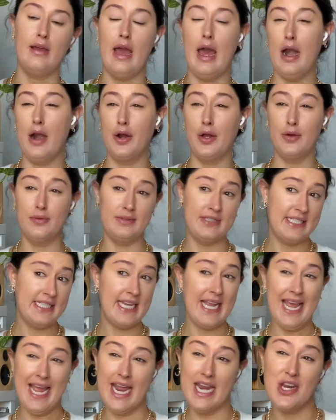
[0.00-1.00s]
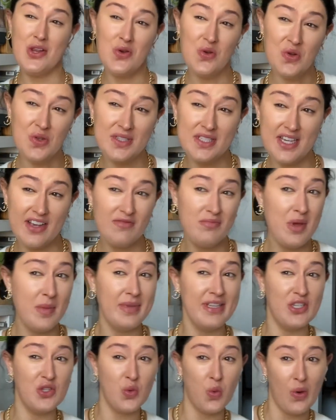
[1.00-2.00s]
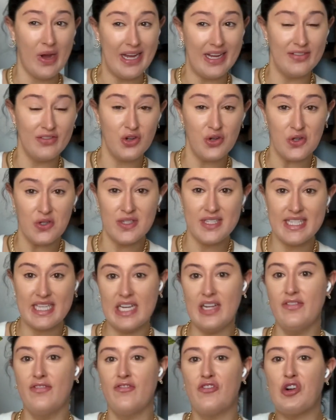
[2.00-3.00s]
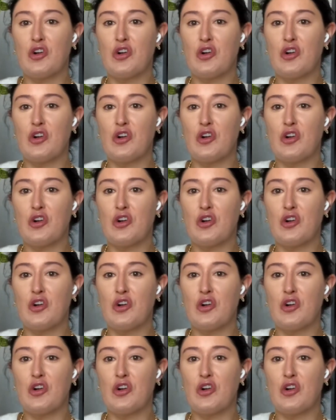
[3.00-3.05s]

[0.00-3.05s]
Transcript: don't know, 10-year-old self, maybe 12-year-old self for